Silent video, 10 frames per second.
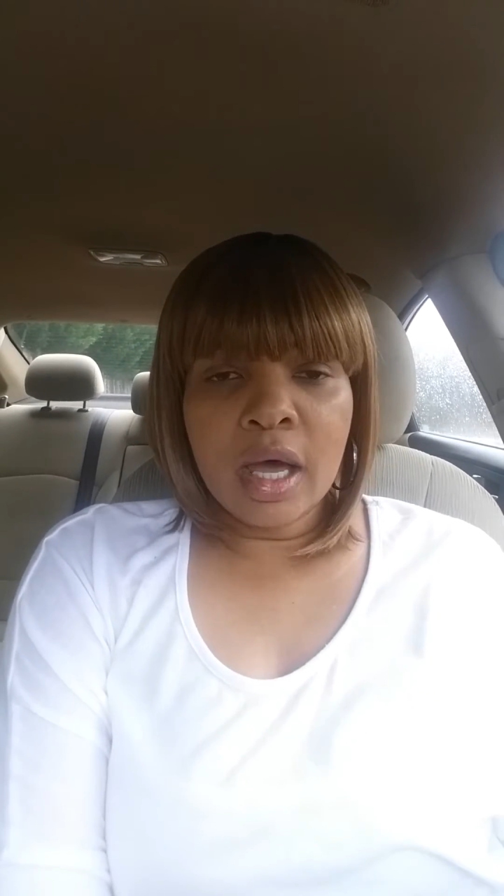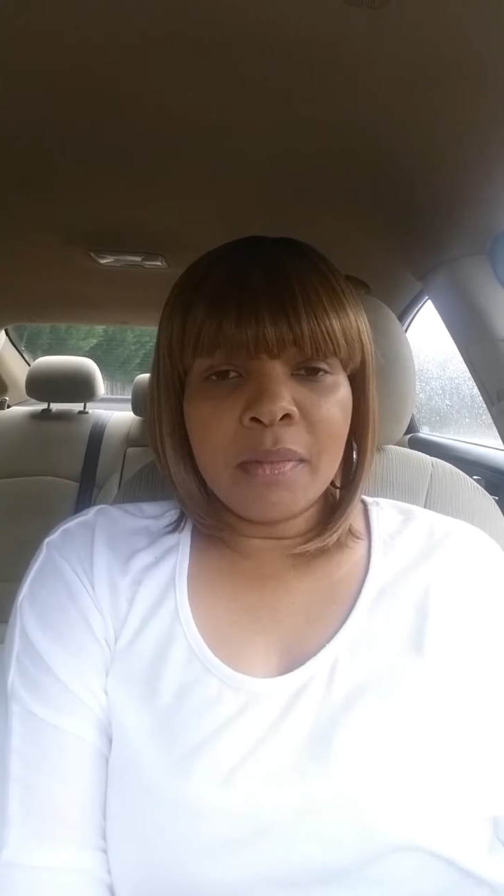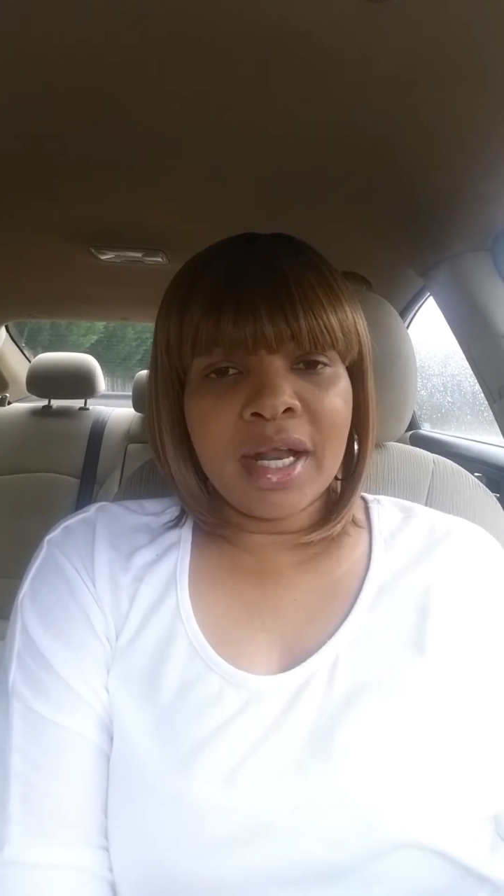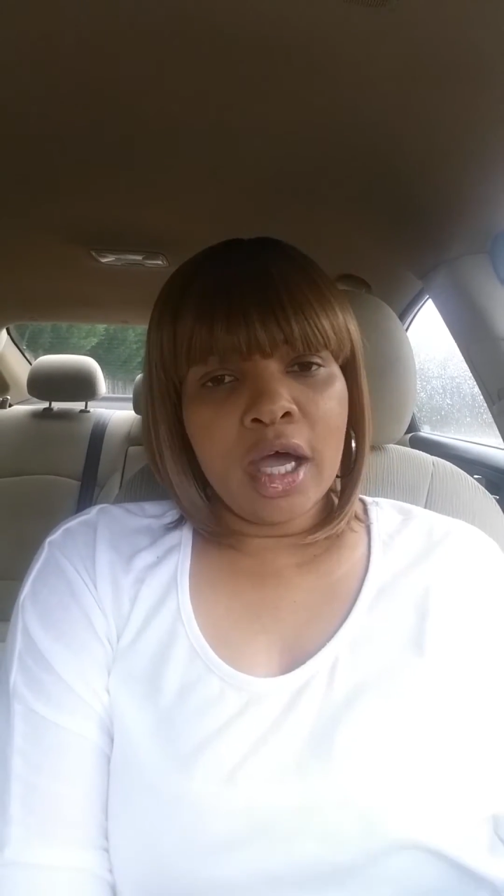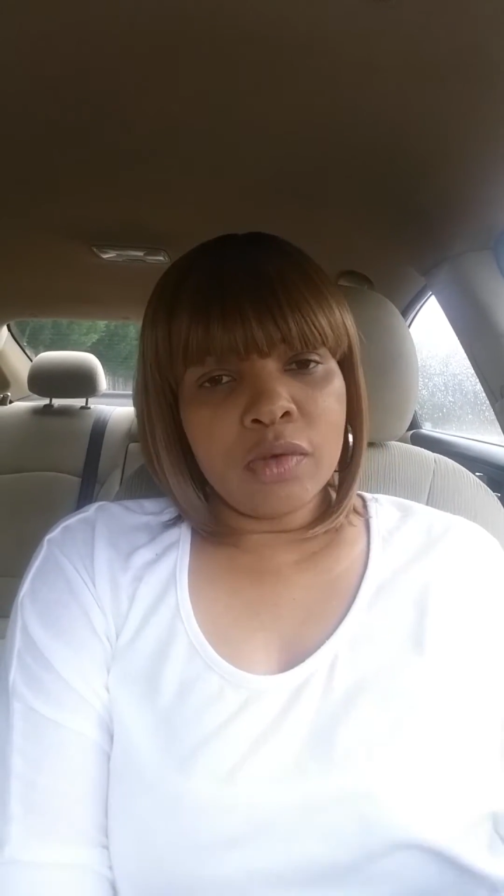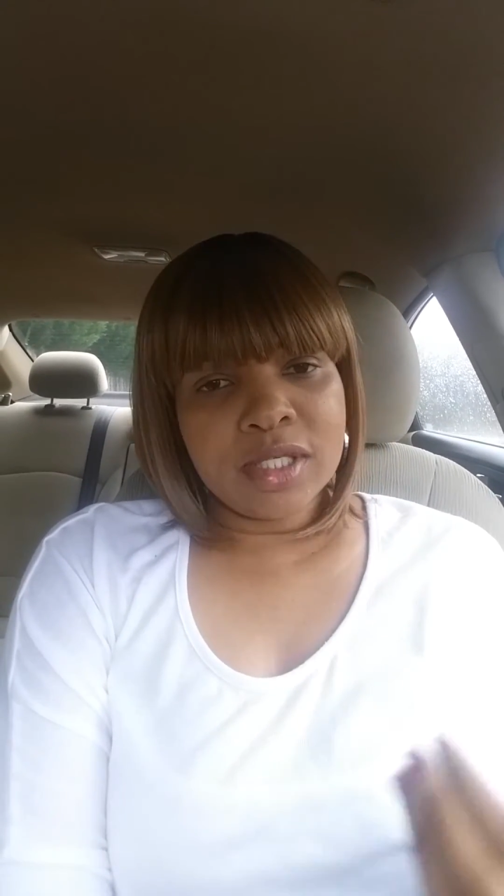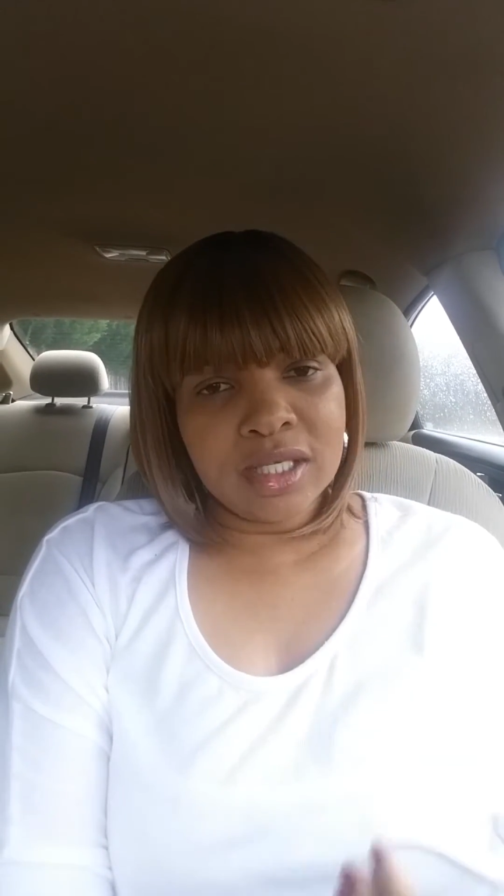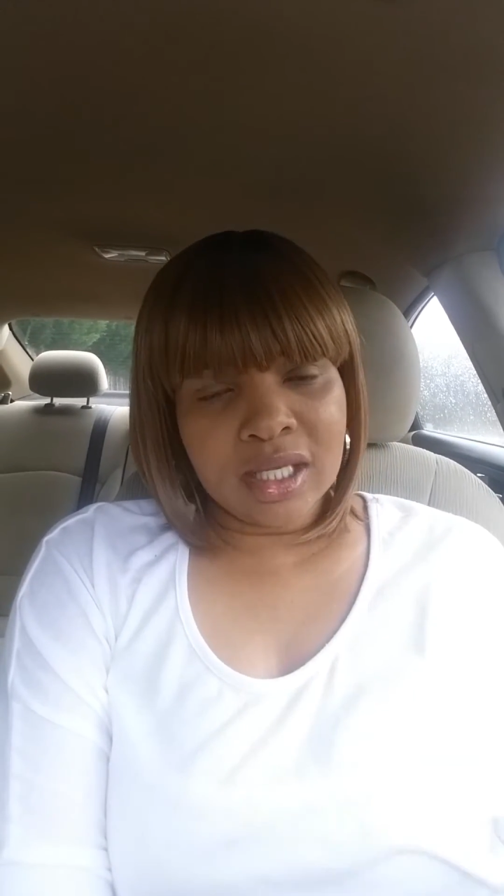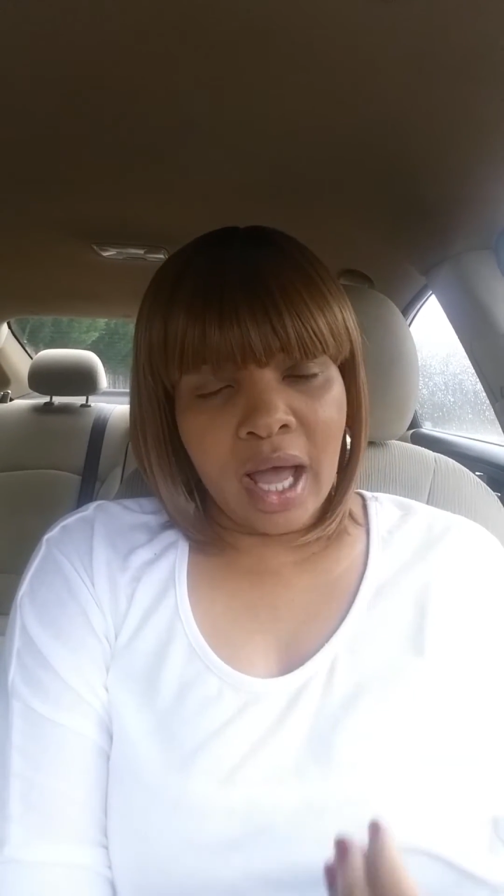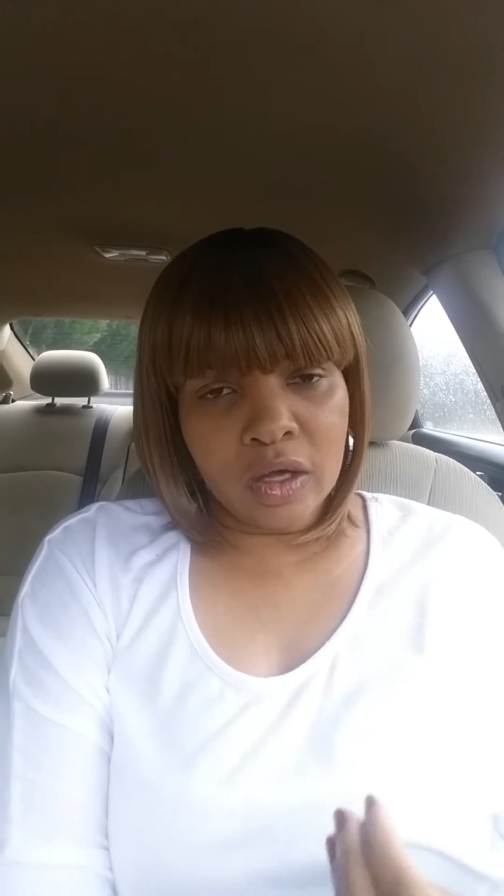but it helps
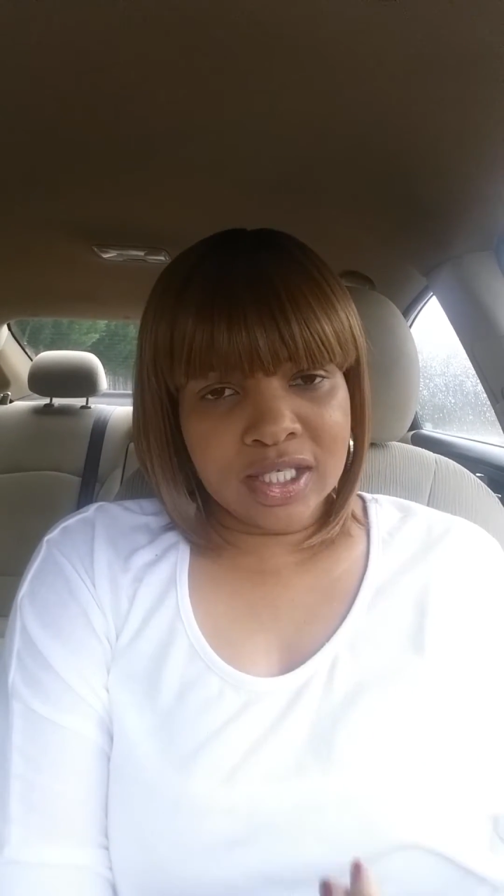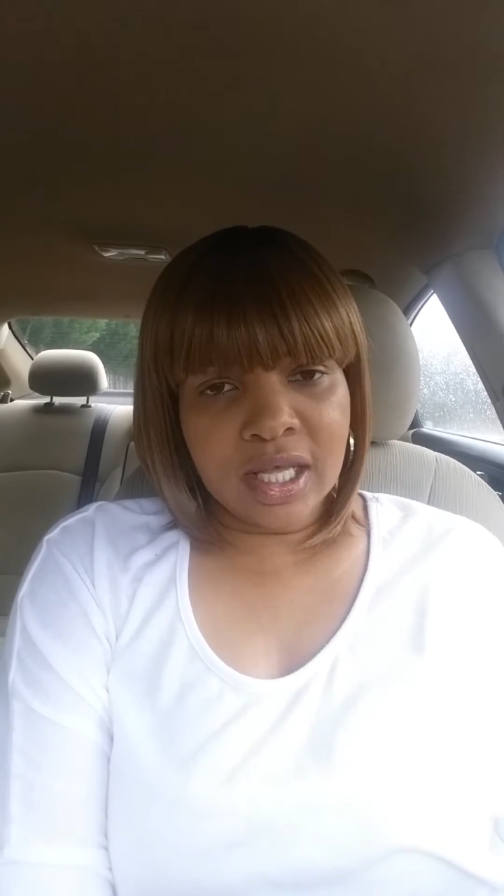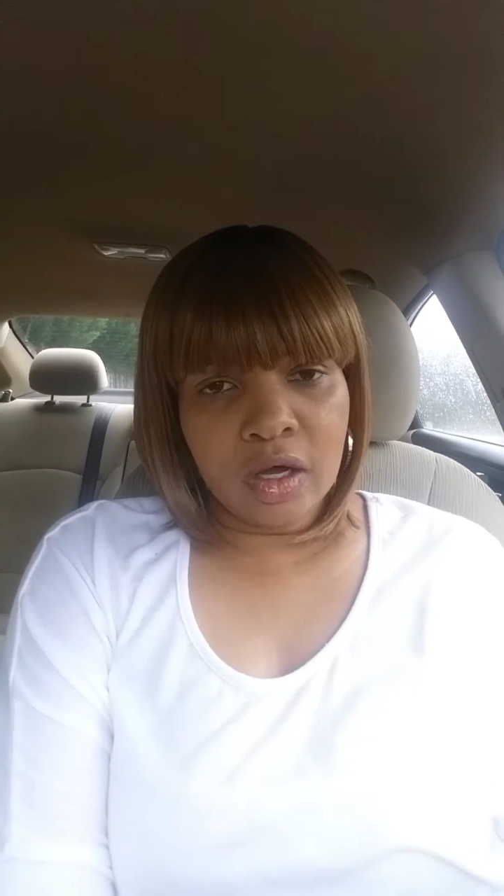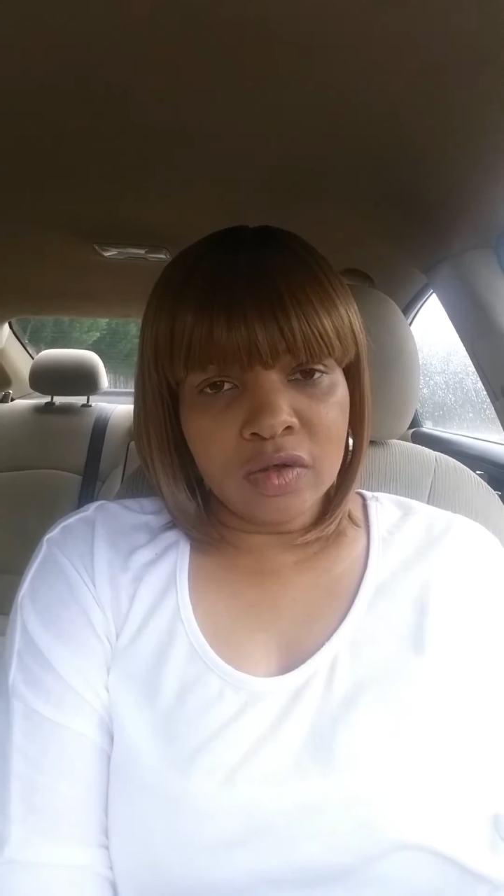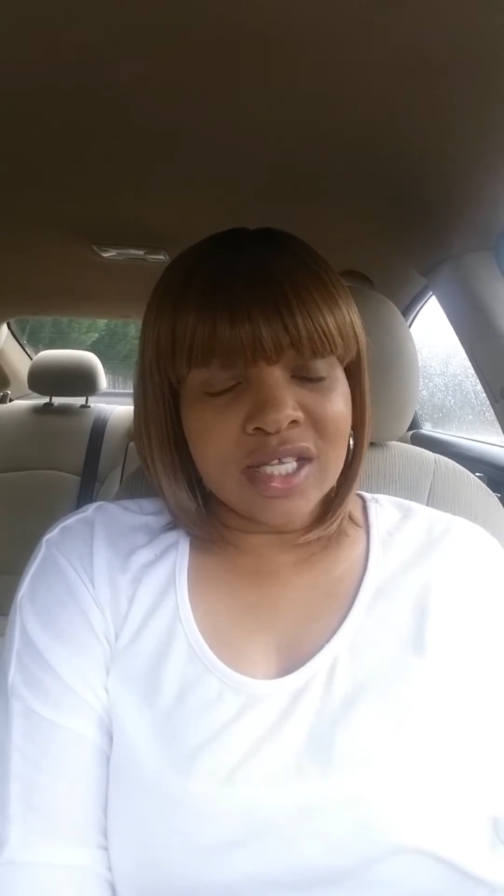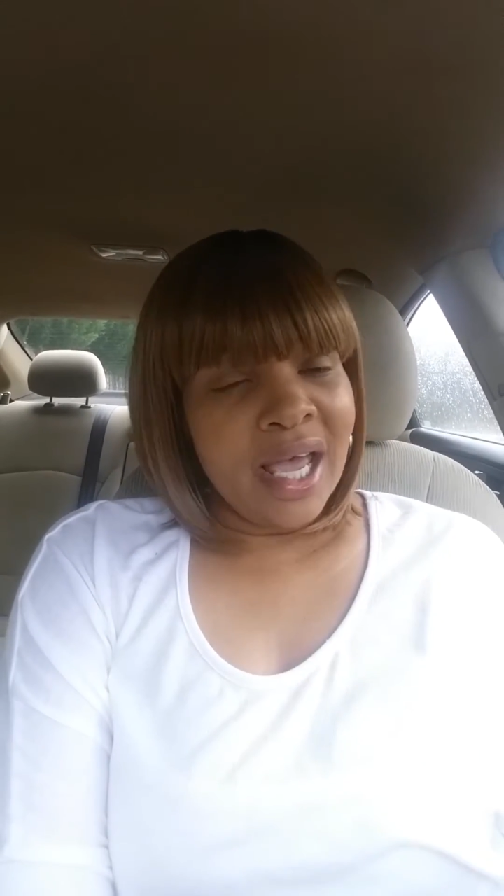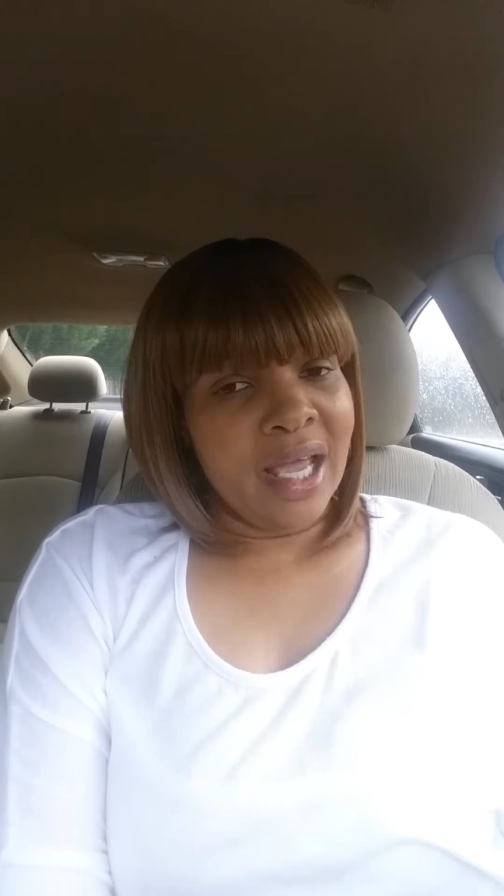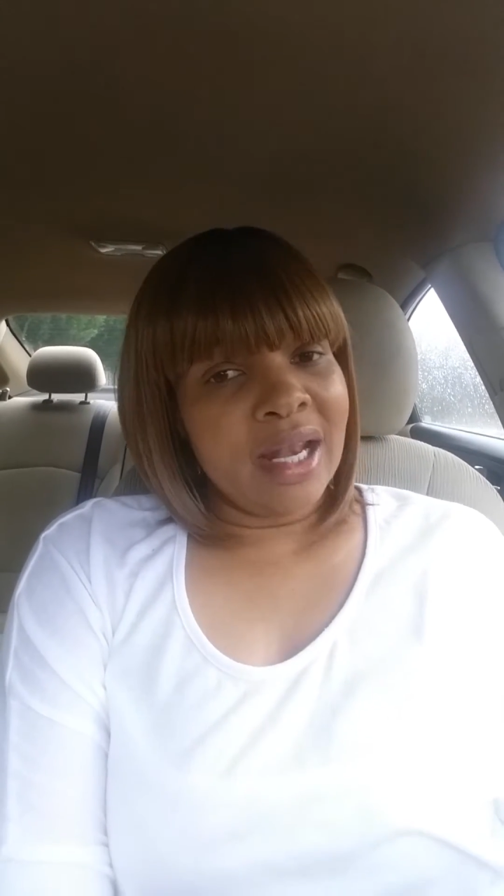us ourselves.